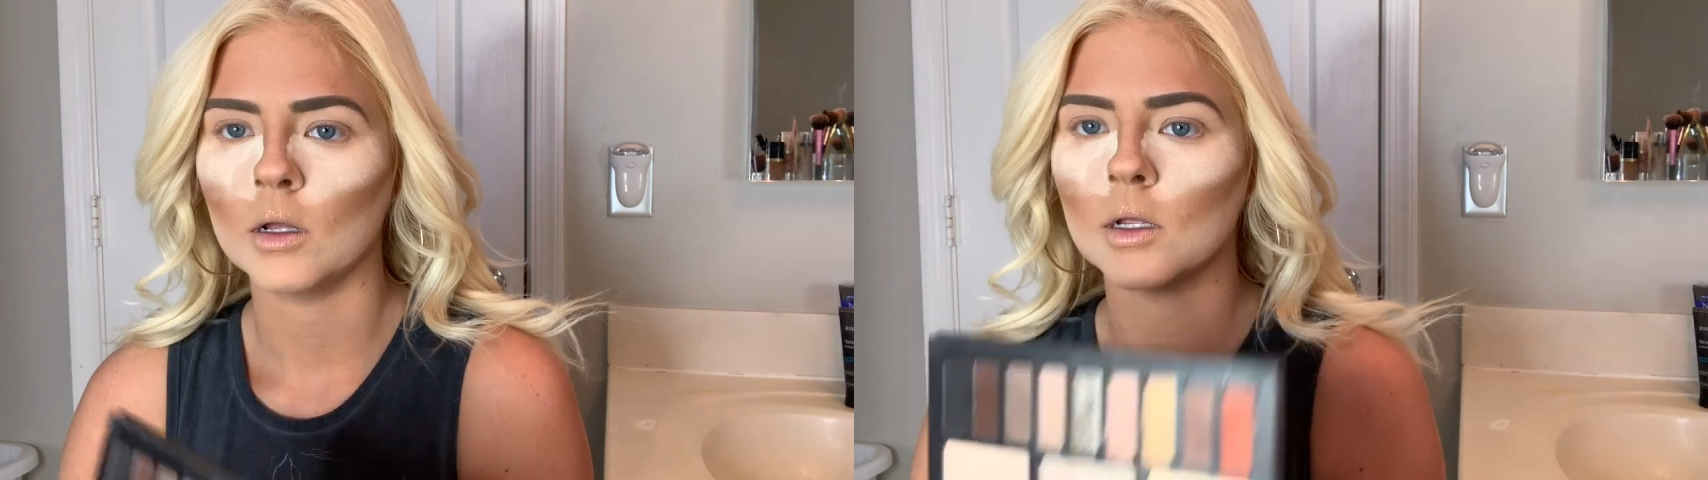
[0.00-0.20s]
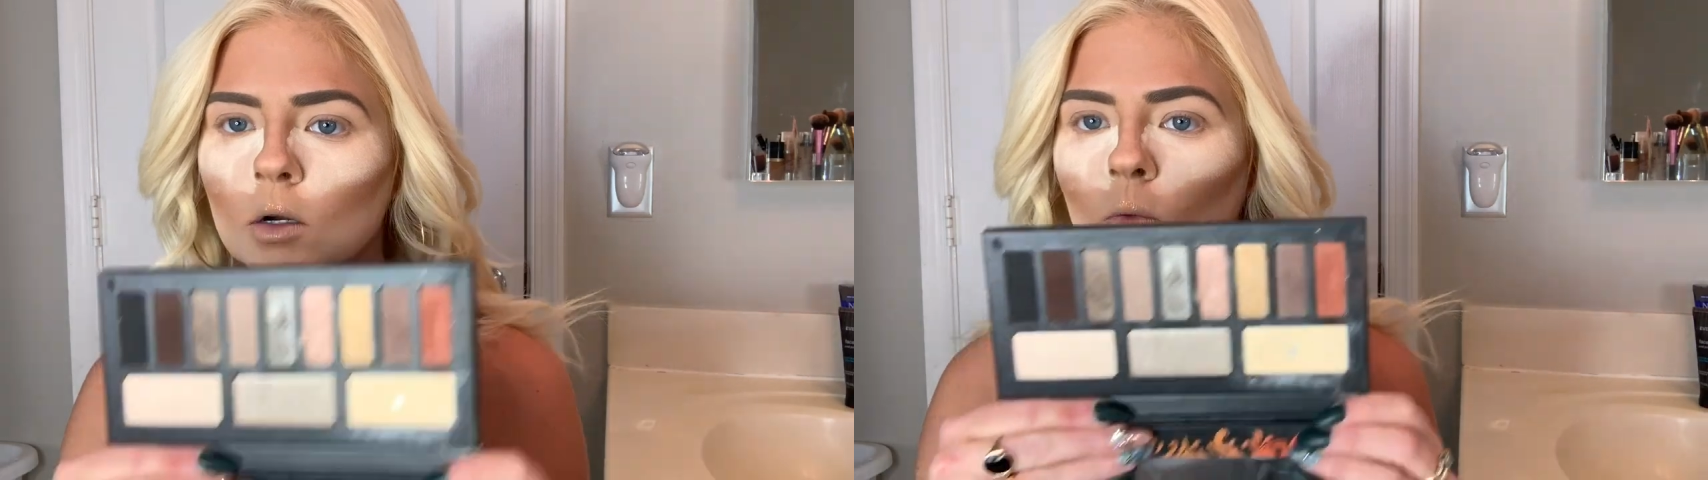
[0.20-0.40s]

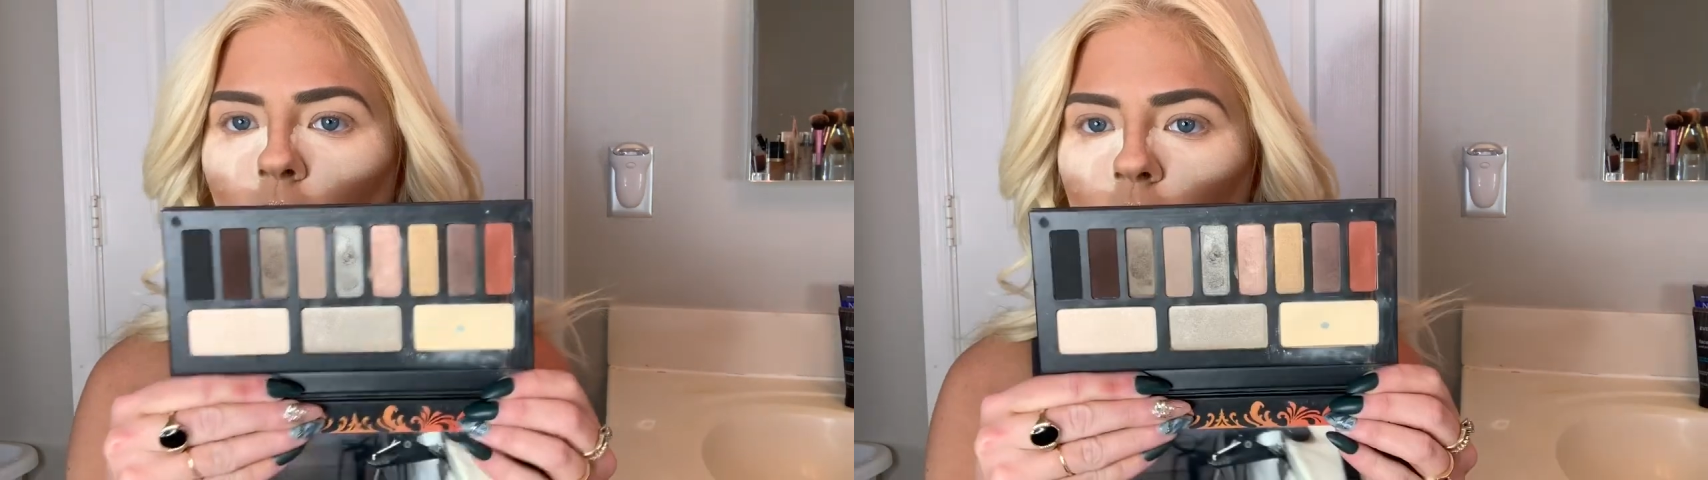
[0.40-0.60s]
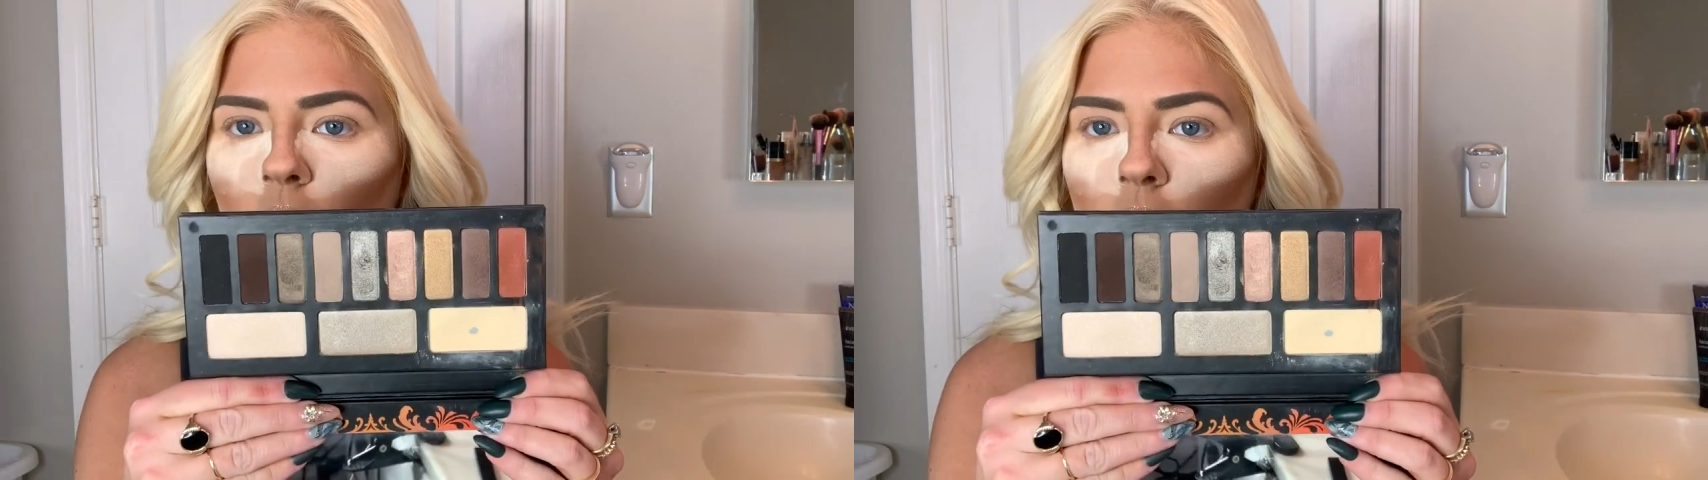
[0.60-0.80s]
It'll
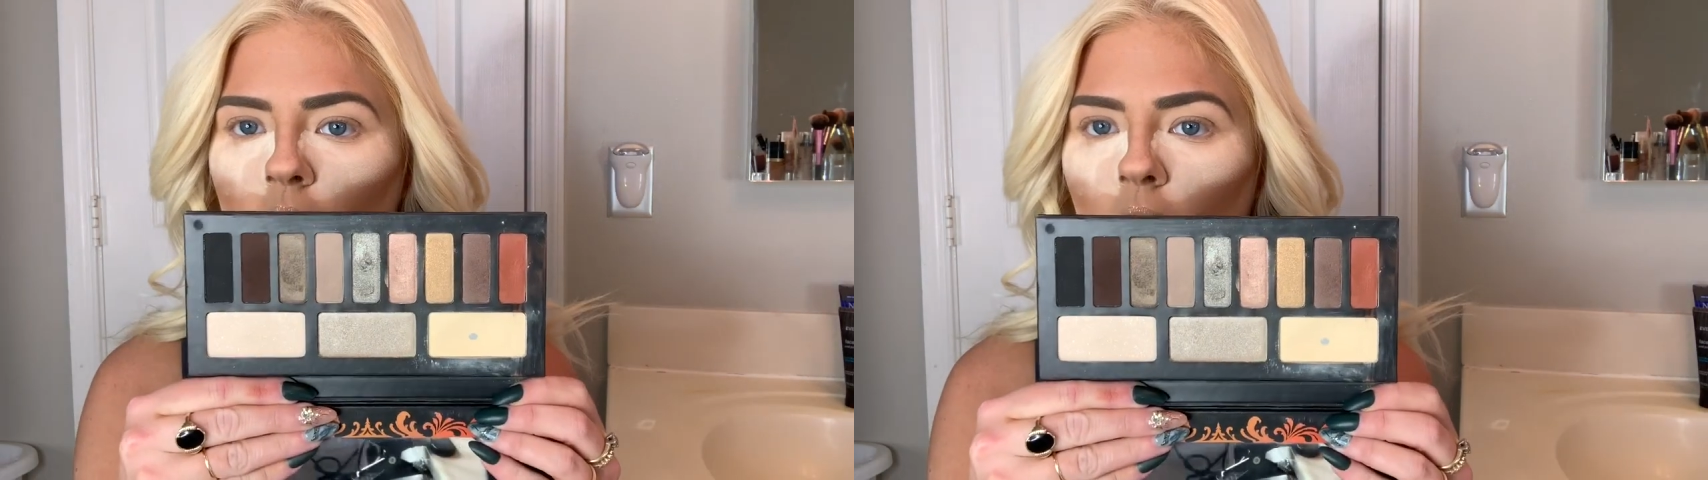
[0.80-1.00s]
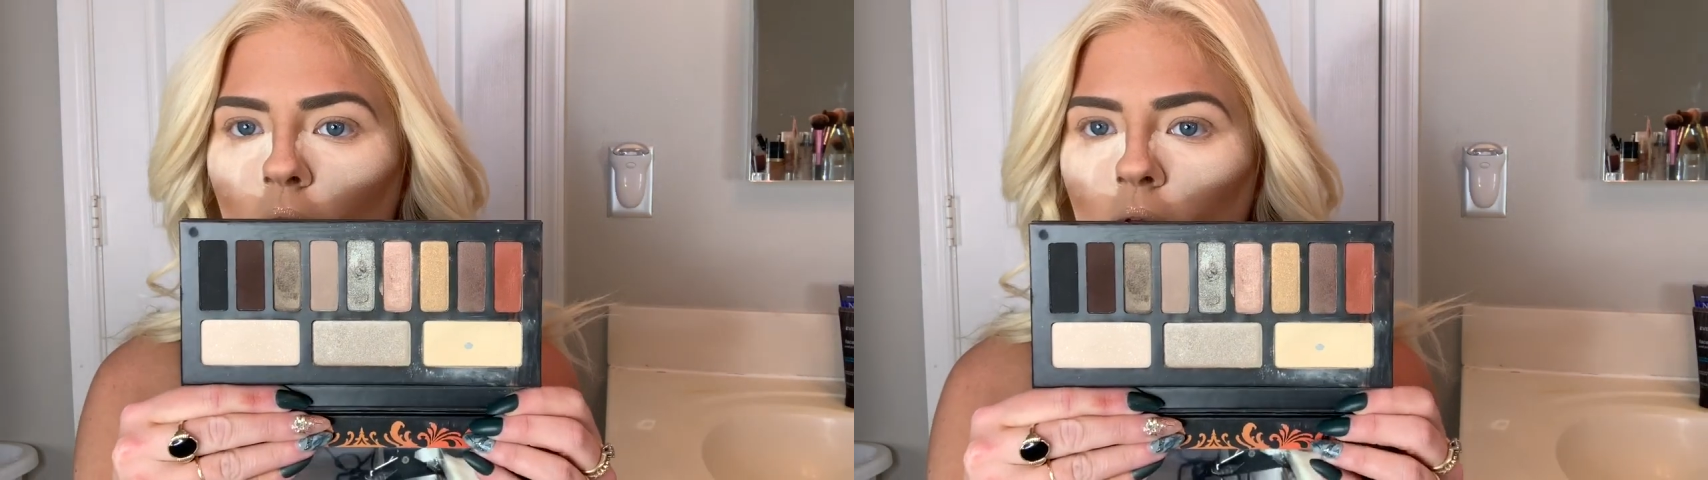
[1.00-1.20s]
work for
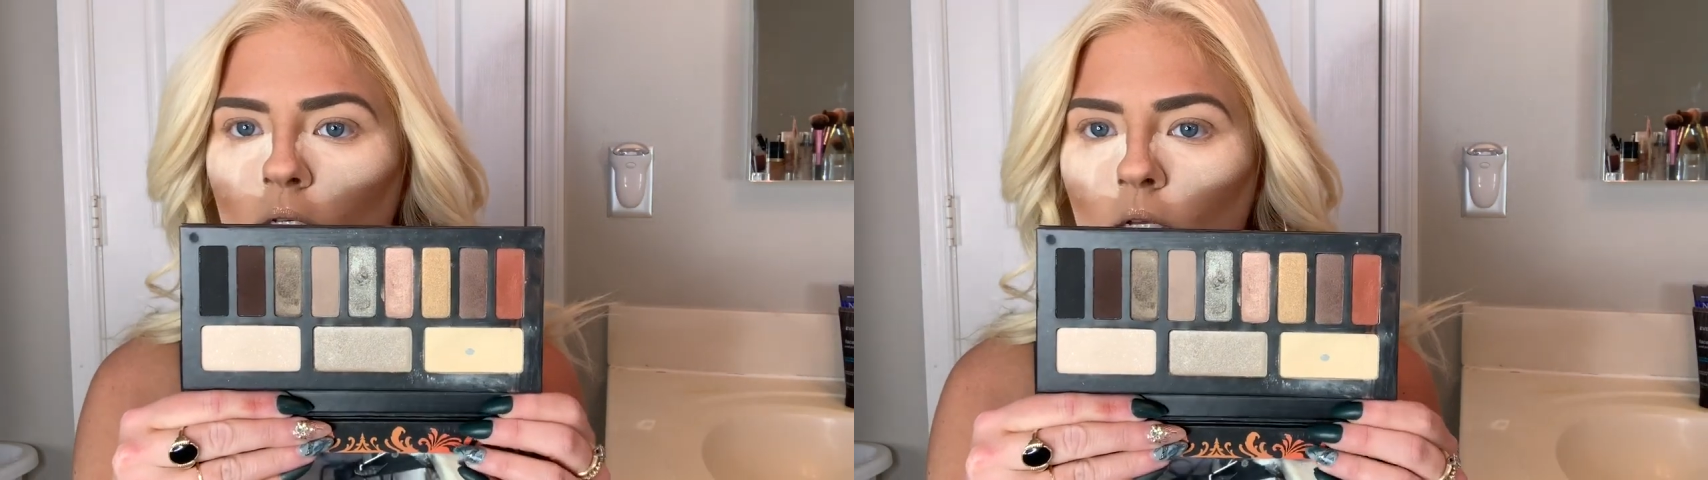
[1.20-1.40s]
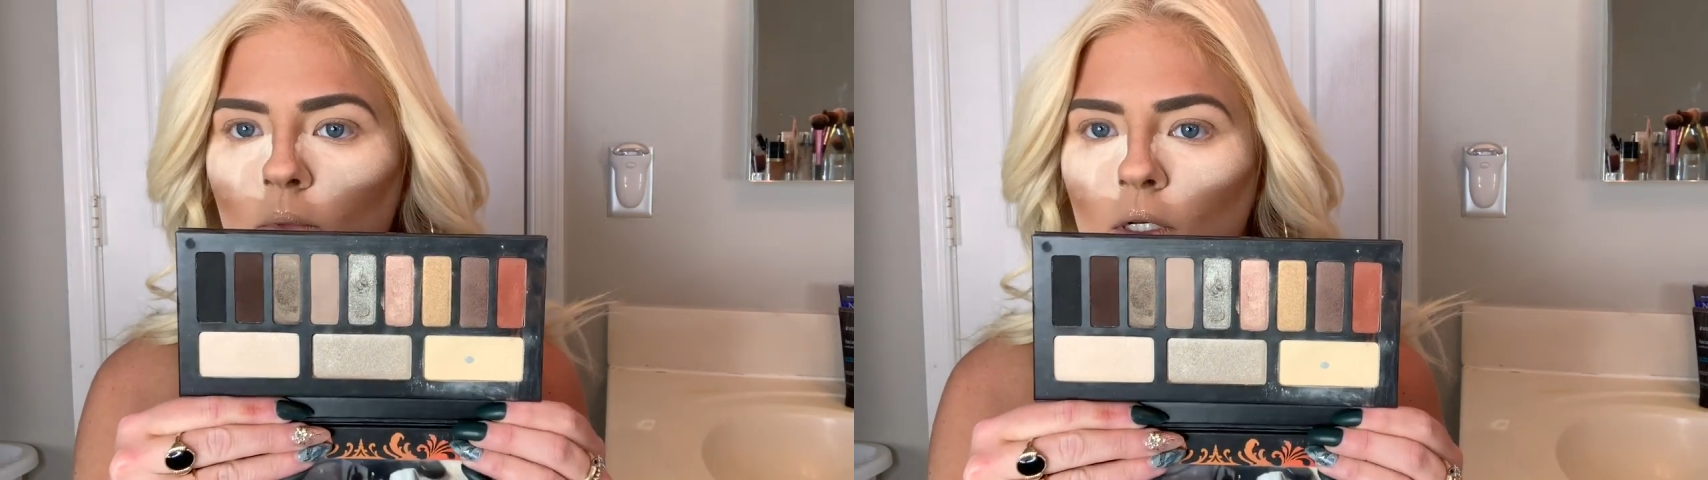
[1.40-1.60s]
today
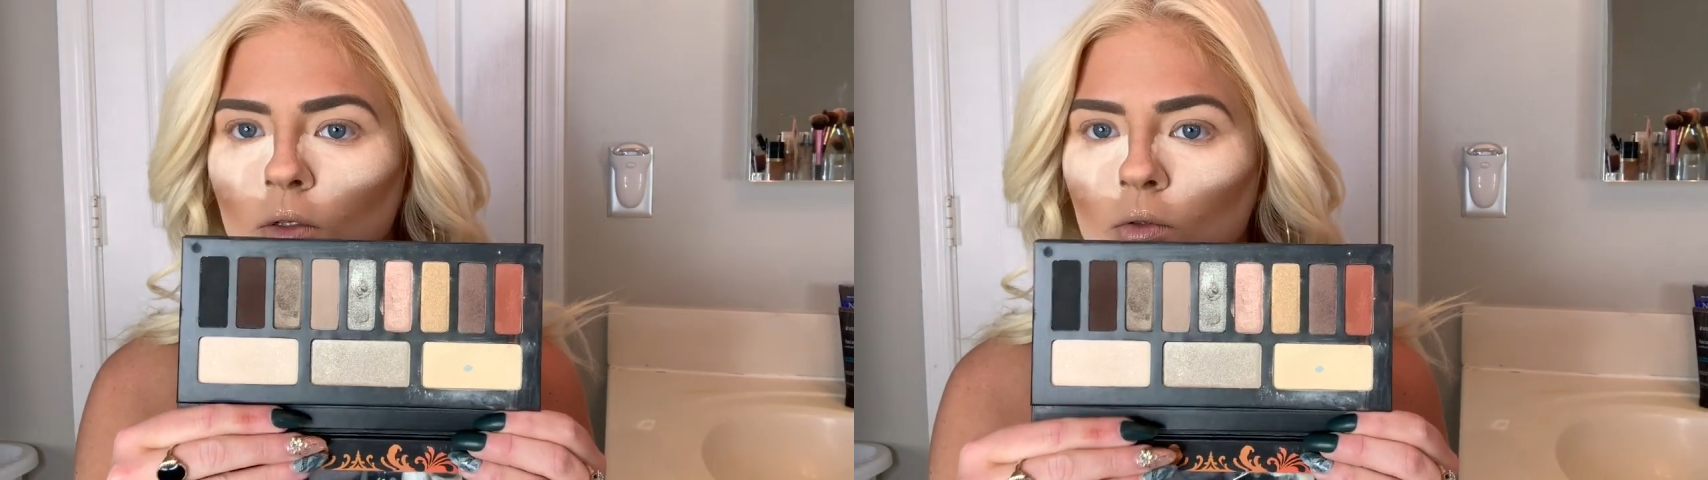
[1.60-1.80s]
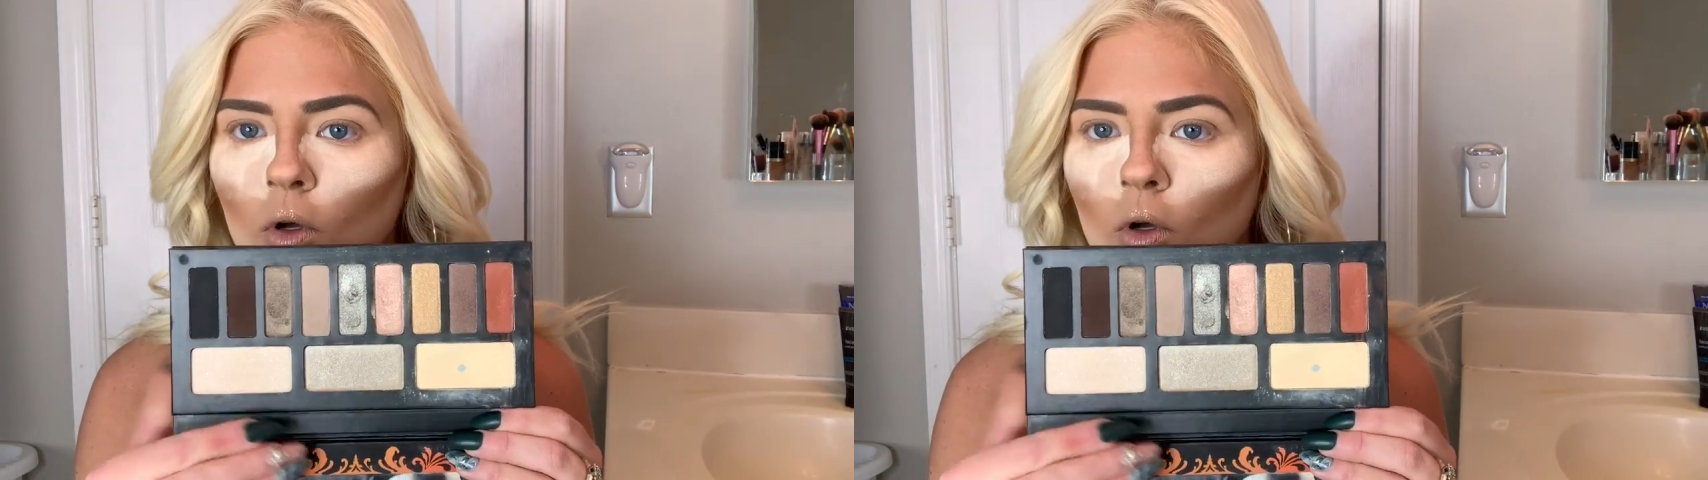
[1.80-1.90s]
because I'm going to use